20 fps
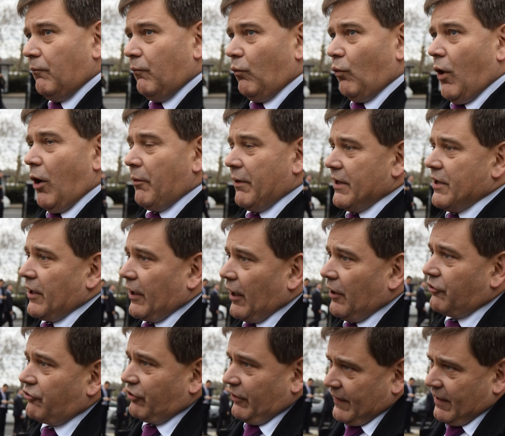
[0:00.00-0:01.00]
while we
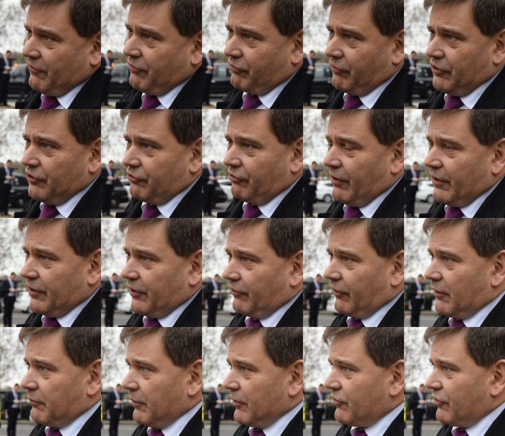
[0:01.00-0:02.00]
negotiate that free trade
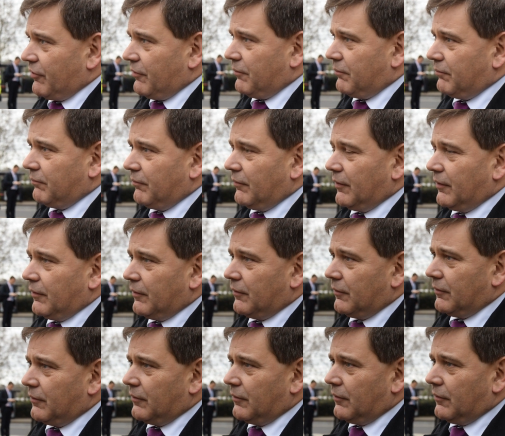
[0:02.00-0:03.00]
agreement. And what
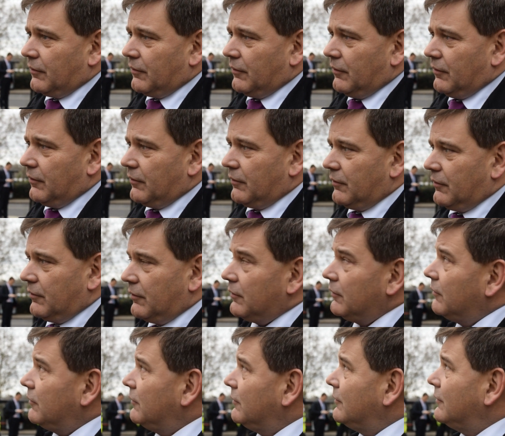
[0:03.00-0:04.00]
happens after this, especially
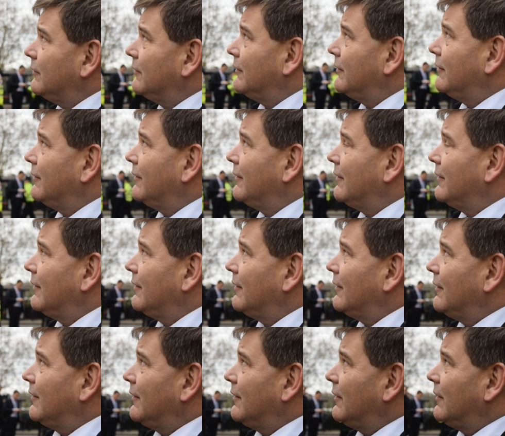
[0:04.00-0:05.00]
for the Conservative Party,
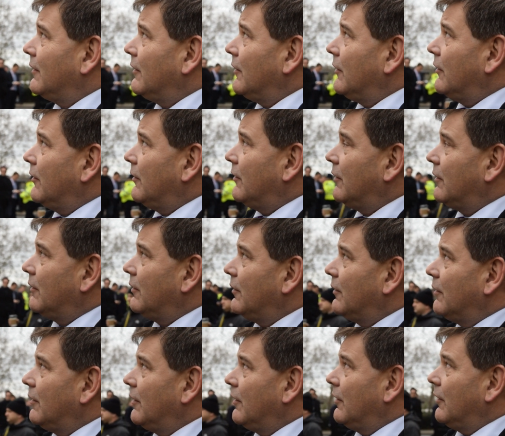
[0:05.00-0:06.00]
whatever happens
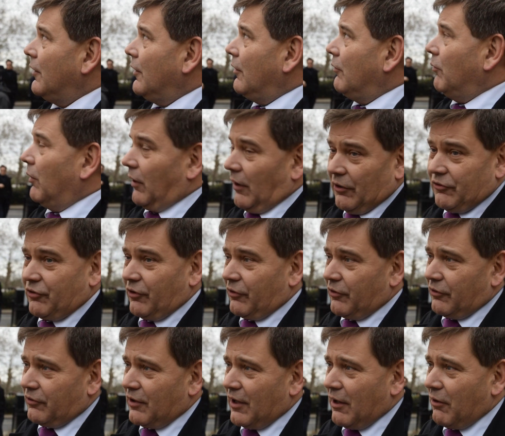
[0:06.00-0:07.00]
to Well, I'll tell
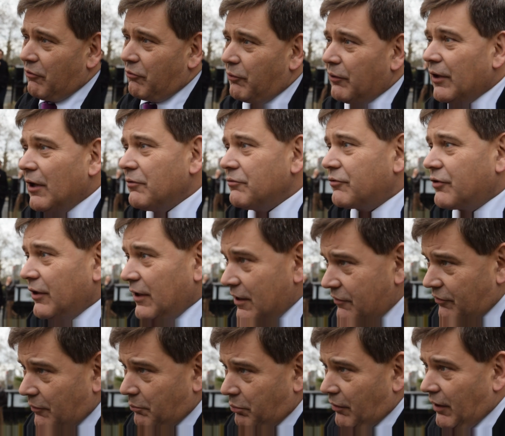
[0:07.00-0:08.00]
you now, if we don't
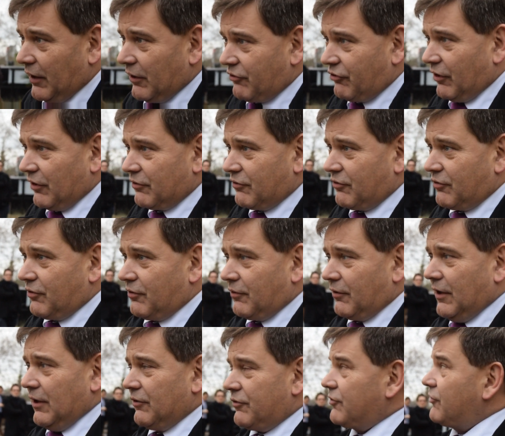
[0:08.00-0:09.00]
deliver Brexit,
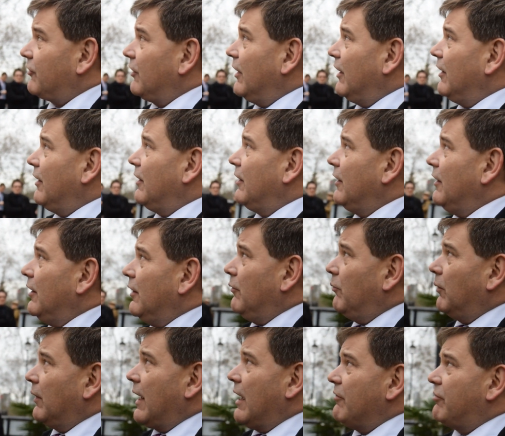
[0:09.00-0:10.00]
it's uh,
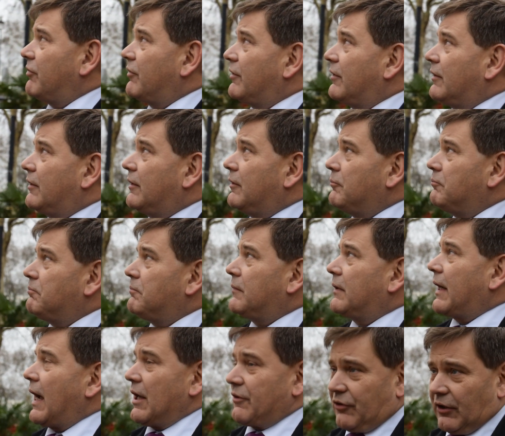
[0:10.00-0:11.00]
we'll have
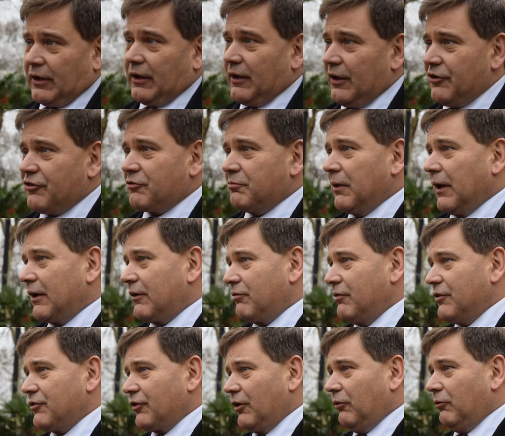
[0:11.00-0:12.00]
cataclysmic
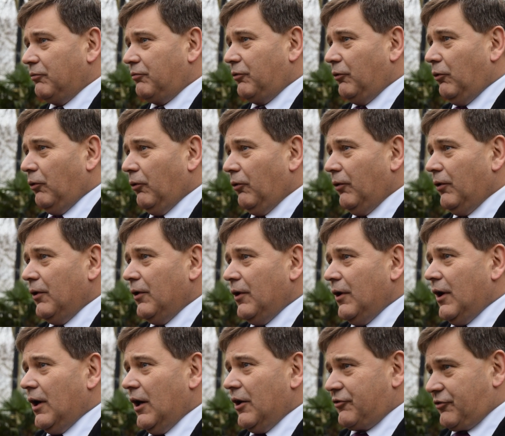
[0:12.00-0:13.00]
result for
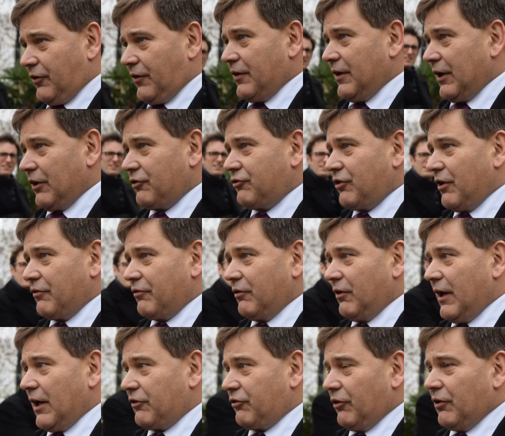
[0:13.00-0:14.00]
us at the next general
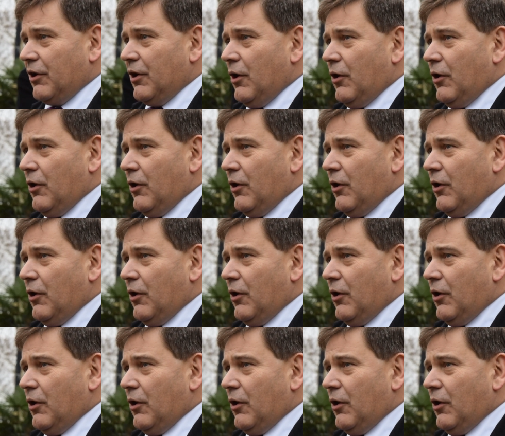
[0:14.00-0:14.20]
election.